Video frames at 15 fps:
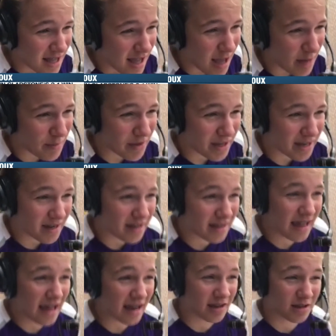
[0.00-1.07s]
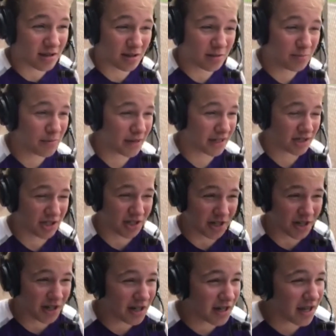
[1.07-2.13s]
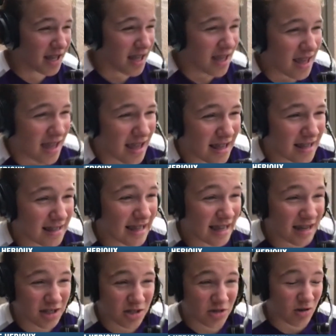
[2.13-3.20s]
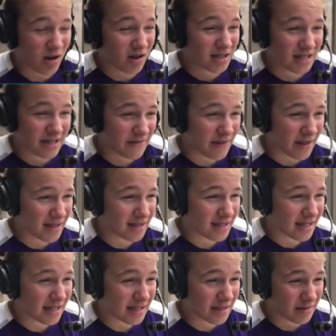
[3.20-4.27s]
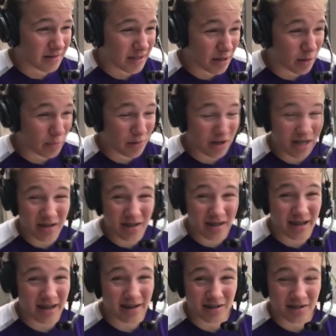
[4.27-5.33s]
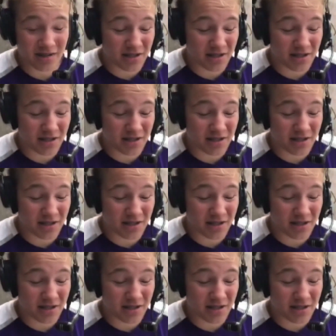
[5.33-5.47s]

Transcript: I mean, they had a good pitcher and they had a strong defense and they were pretty good hitters